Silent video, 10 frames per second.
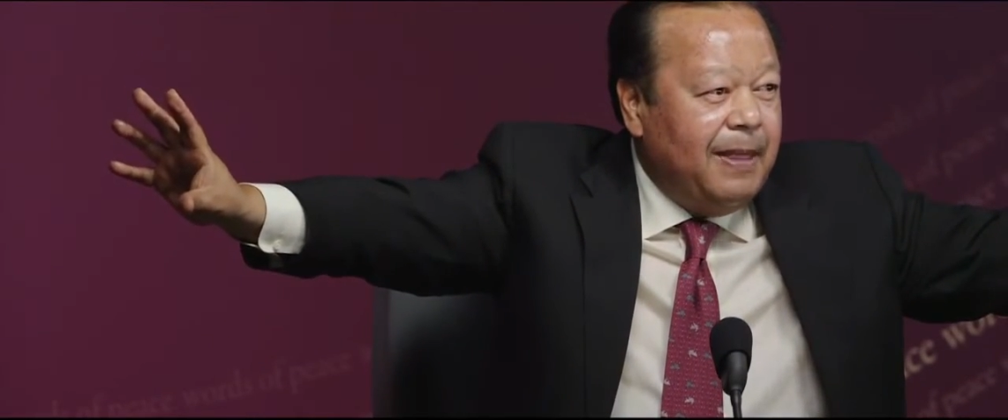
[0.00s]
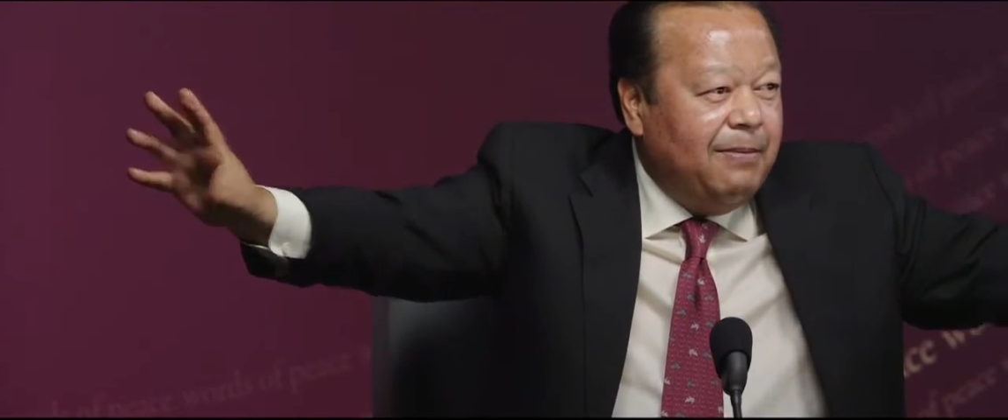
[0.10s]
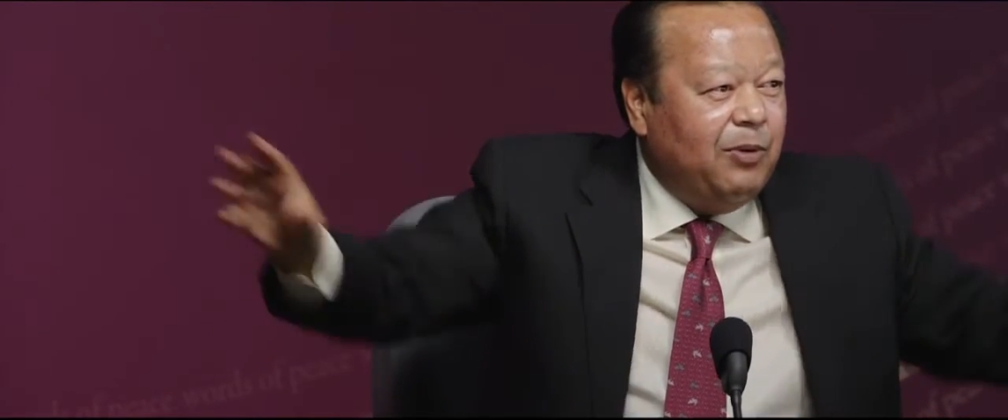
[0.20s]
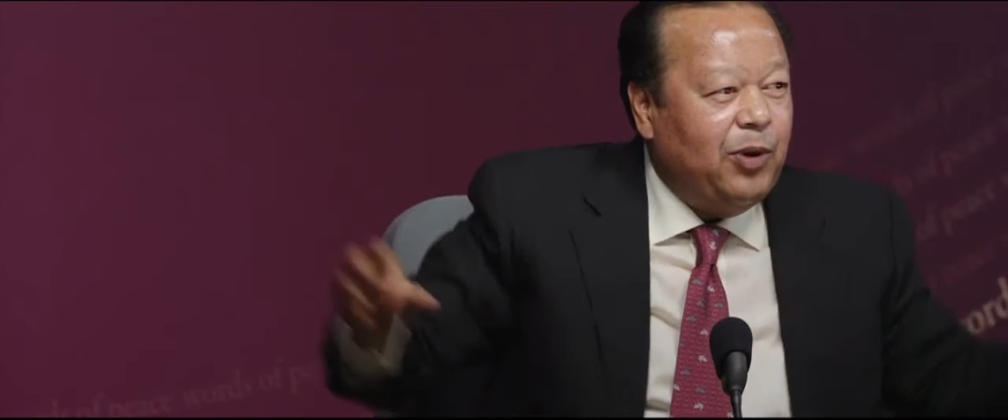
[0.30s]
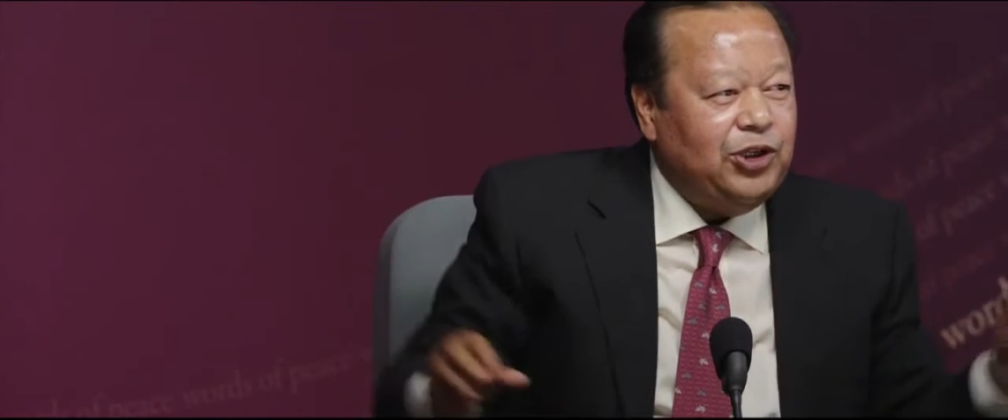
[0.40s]

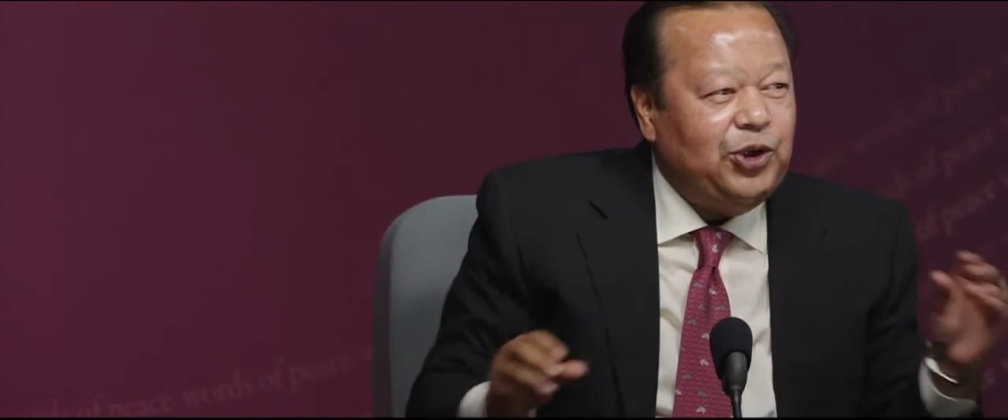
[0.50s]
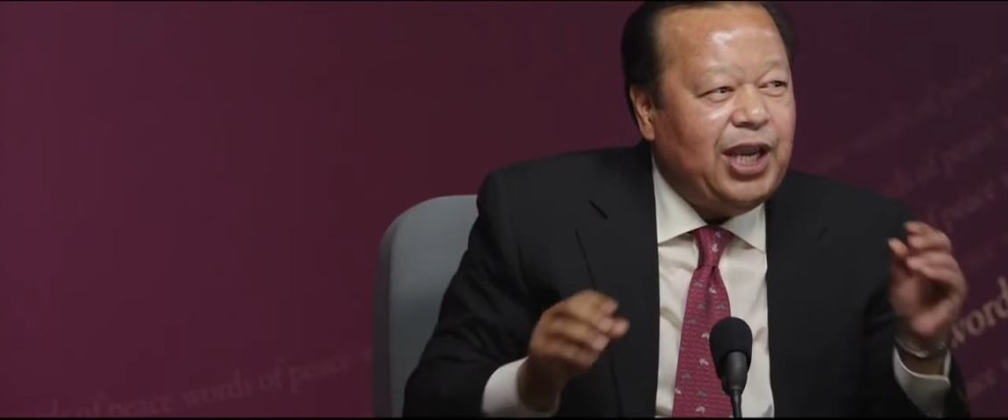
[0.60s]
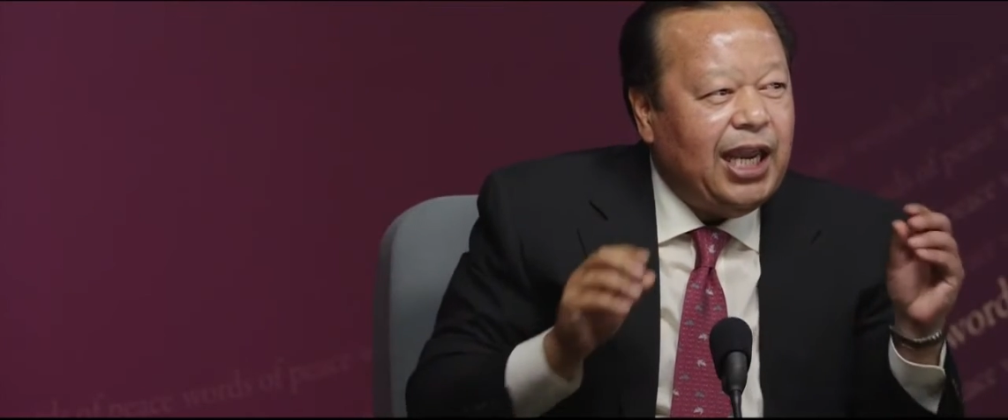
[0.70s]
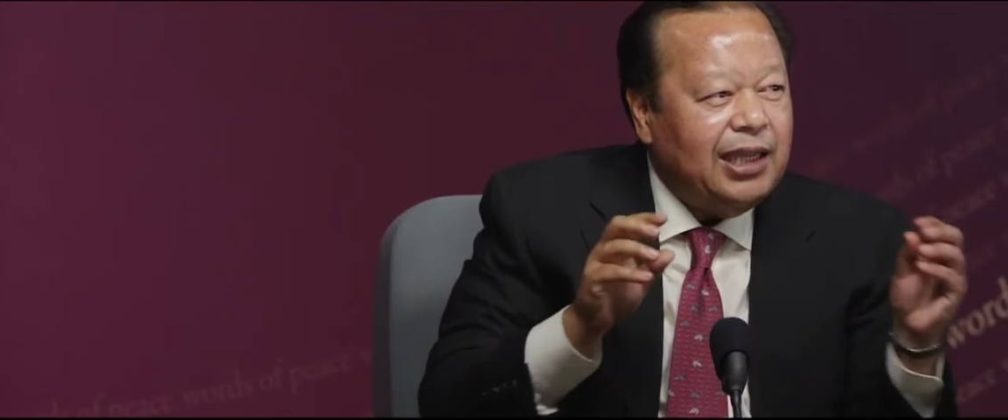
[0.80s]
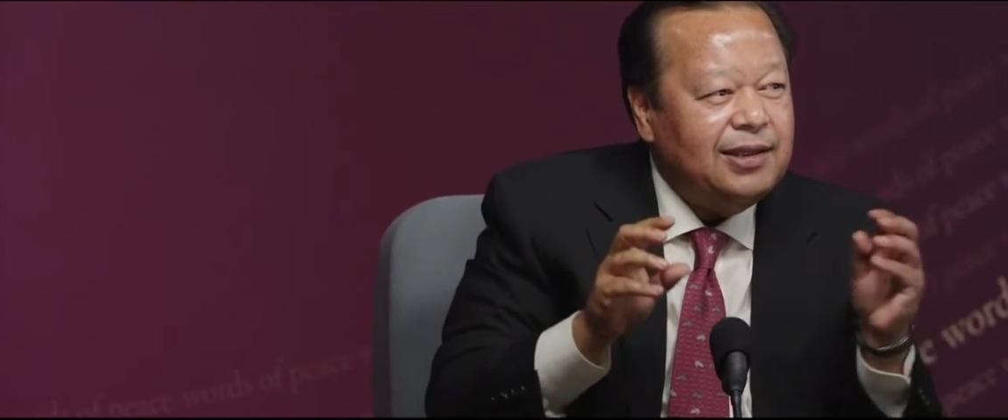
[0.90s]
but what you
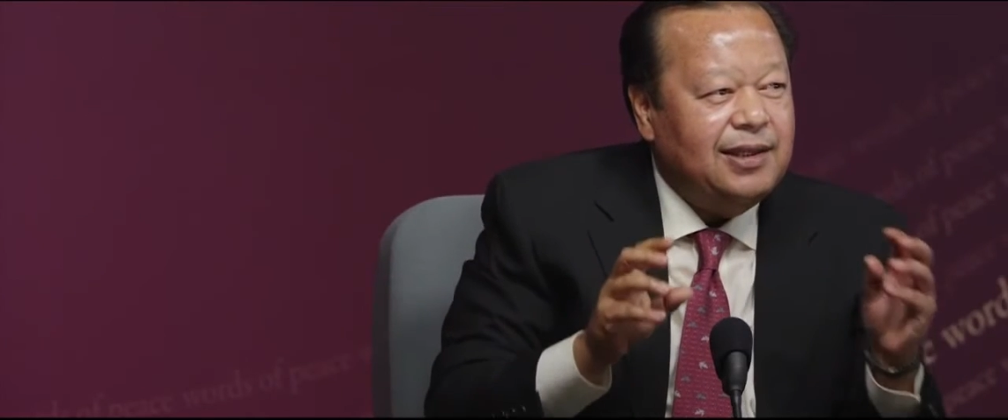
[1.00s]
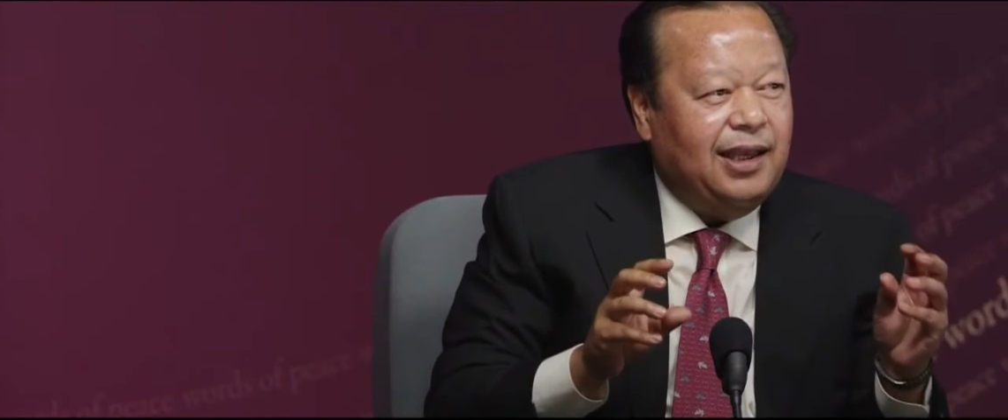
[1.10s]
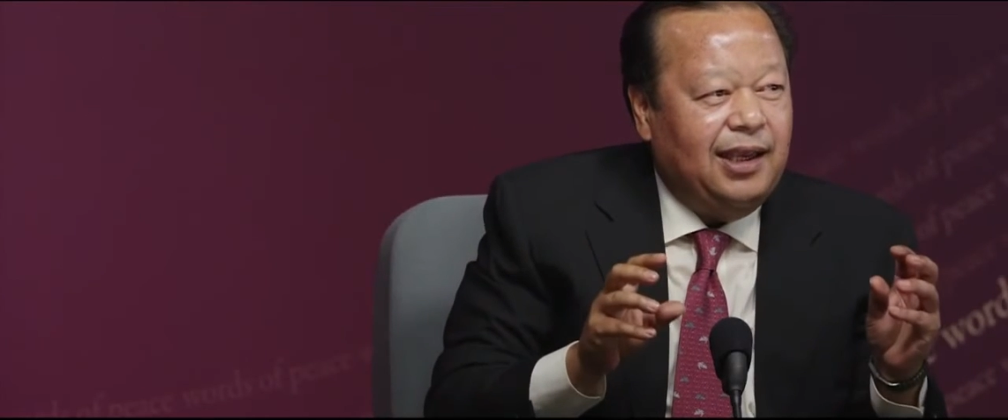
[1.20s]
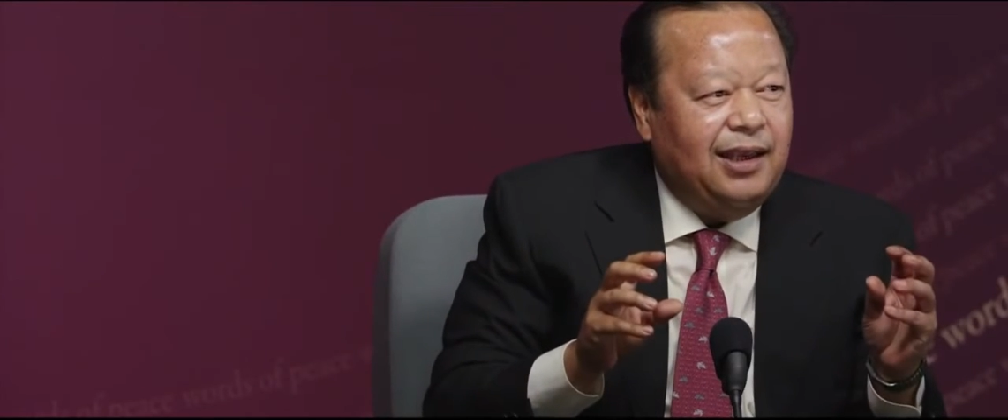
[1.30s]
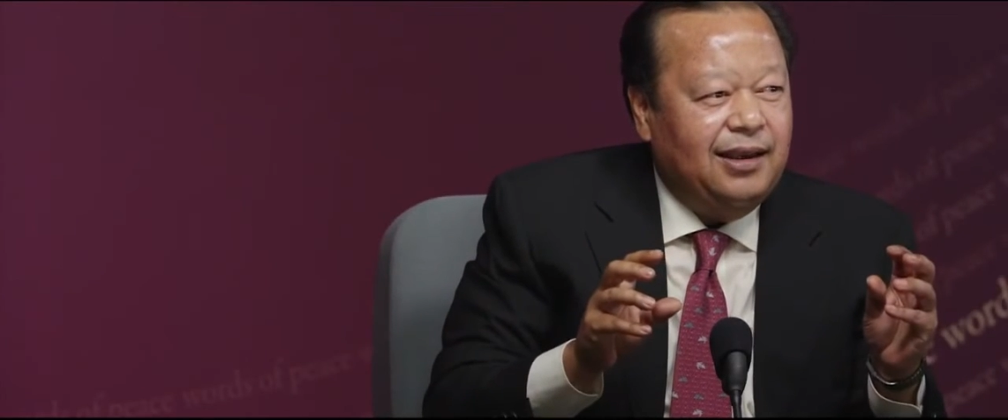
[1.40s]
can't
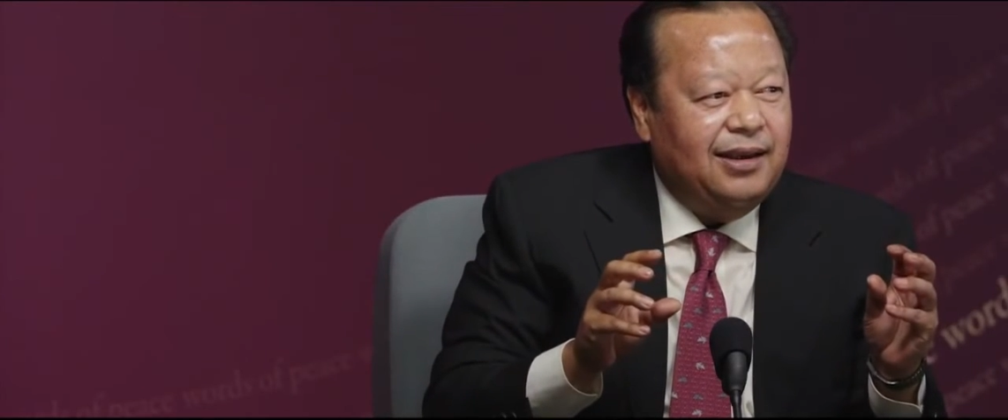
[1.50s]
see